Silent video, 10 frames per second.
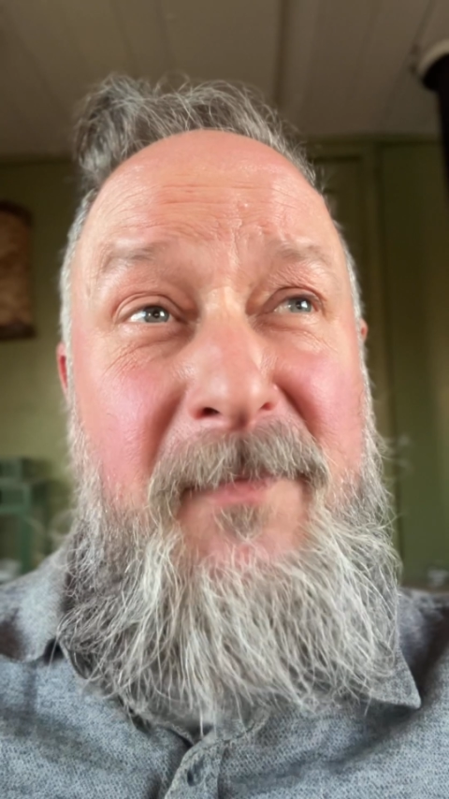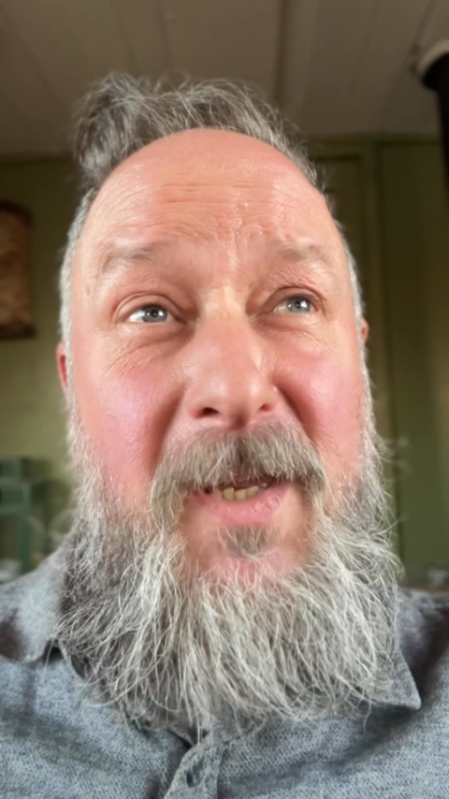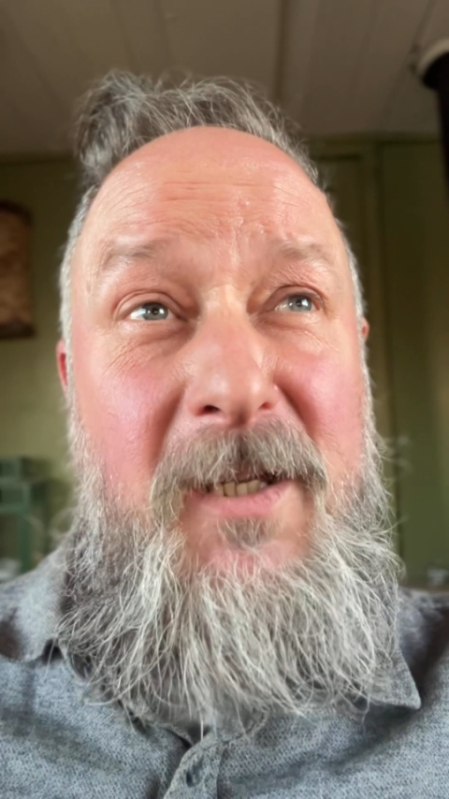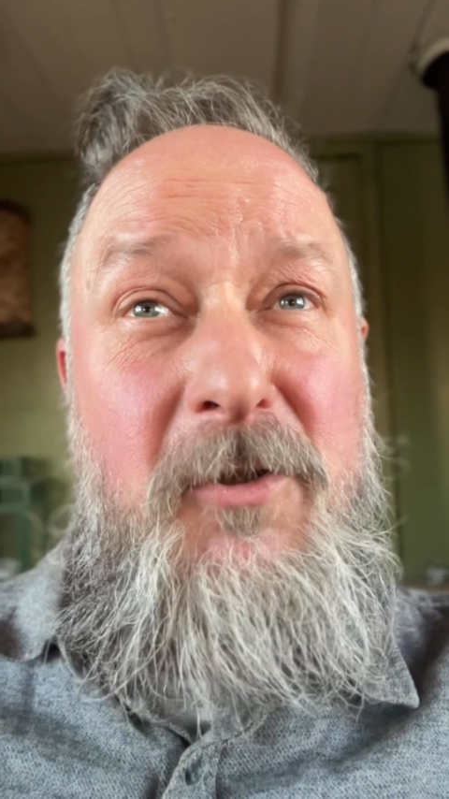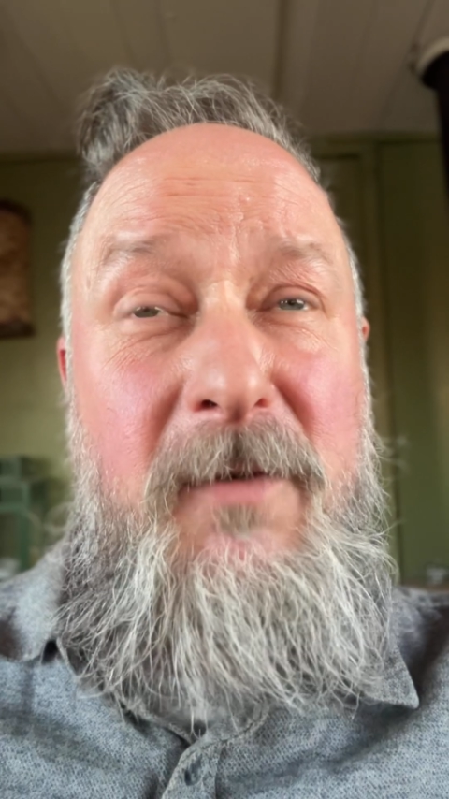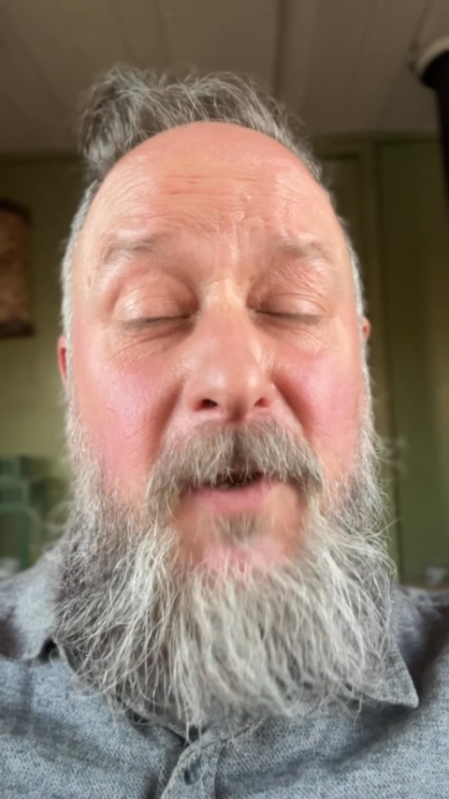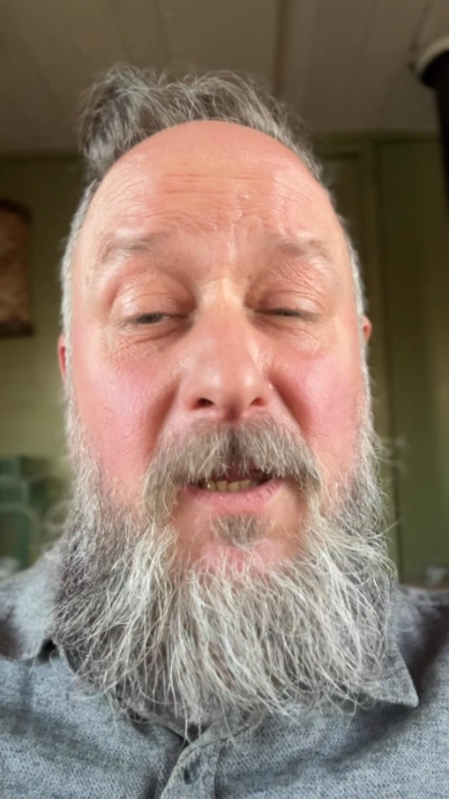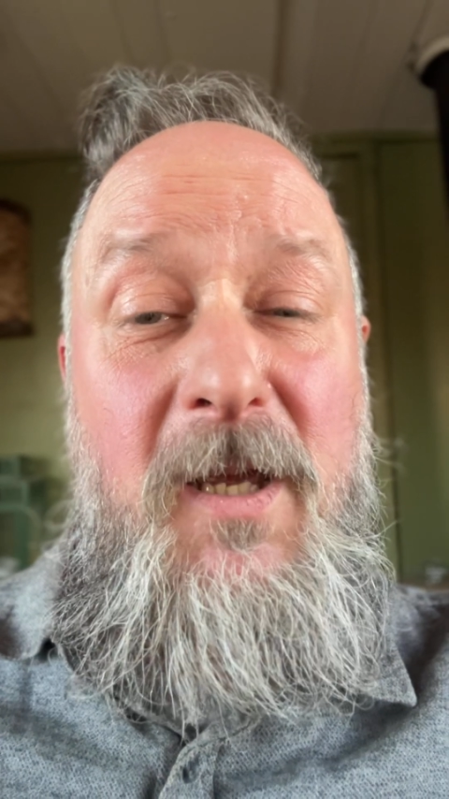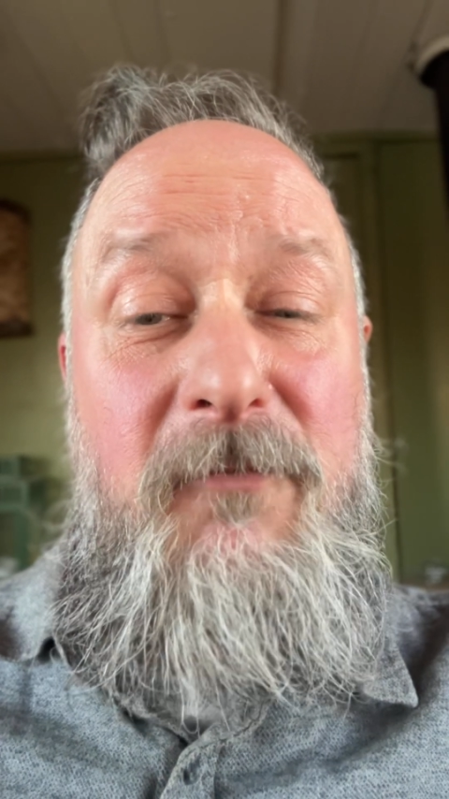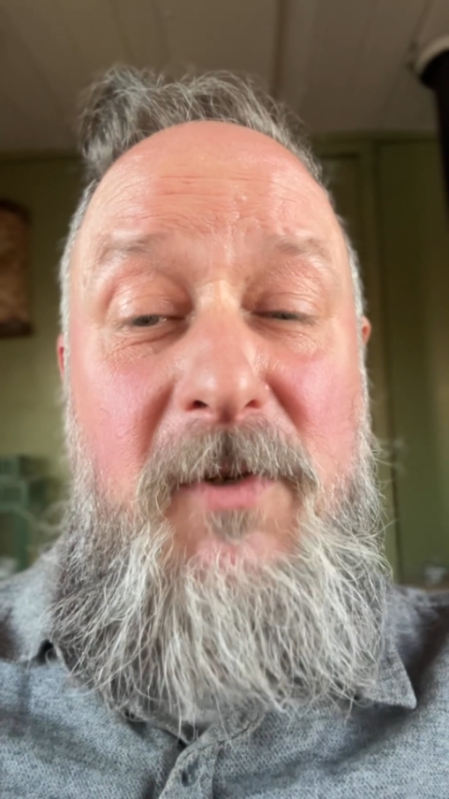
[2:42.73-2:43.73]
I just find
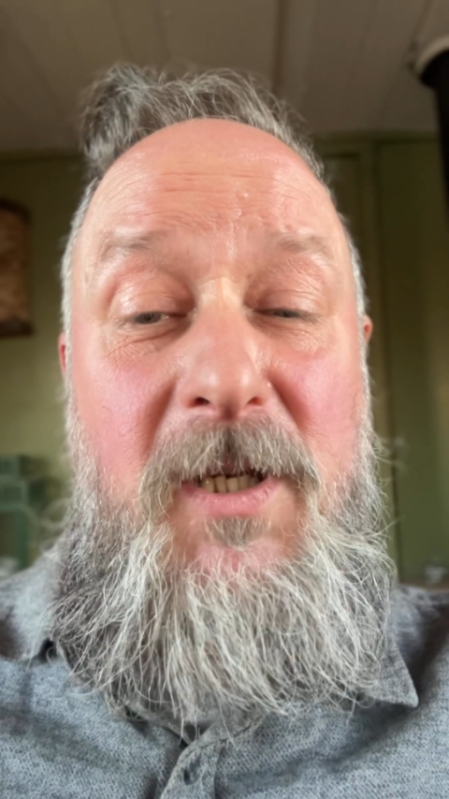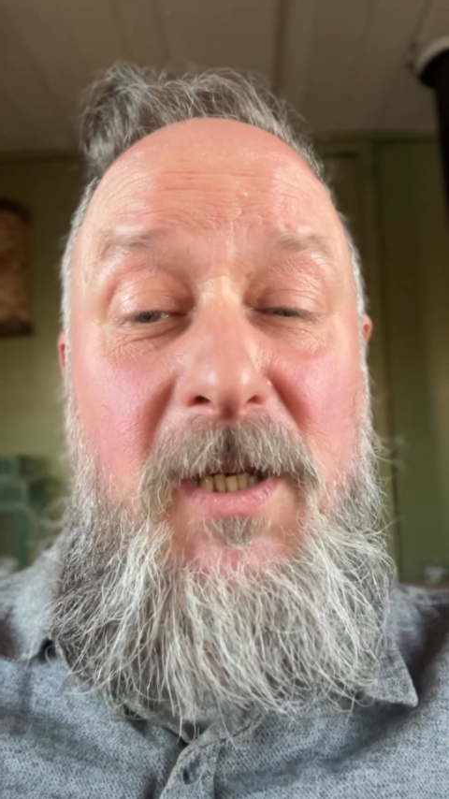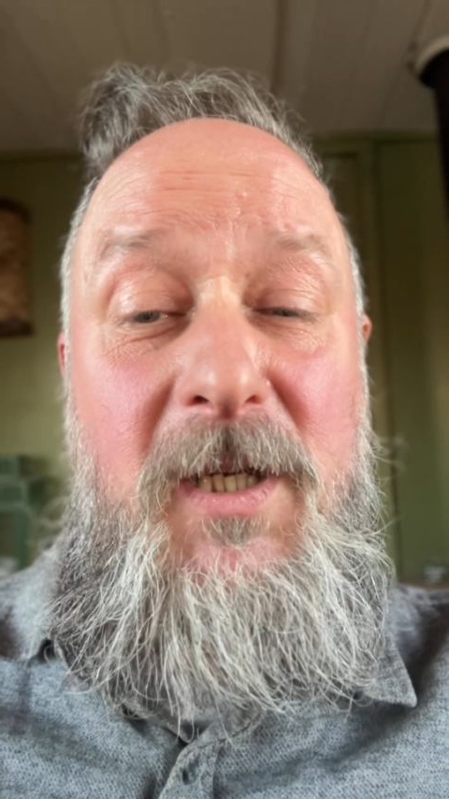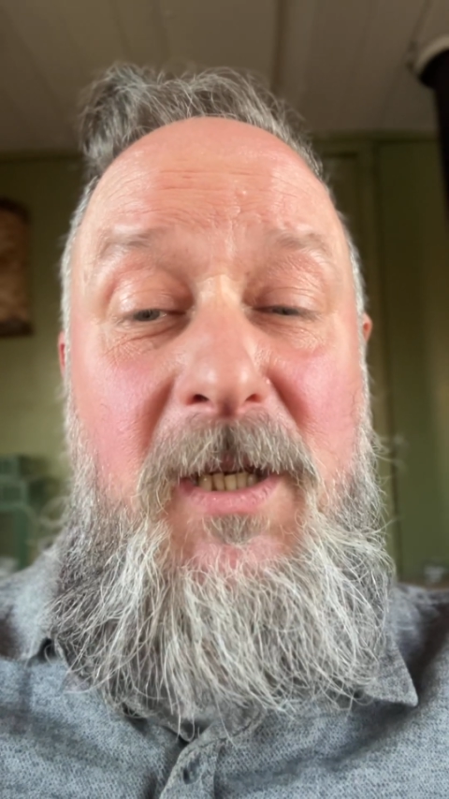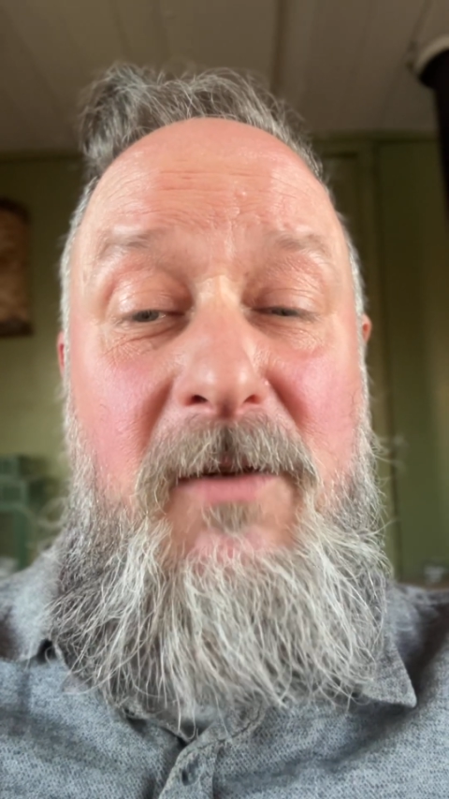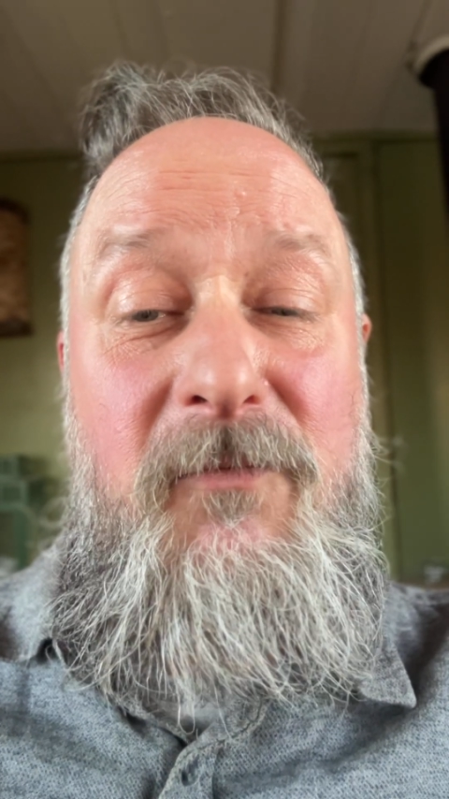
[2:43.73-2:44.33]
that really,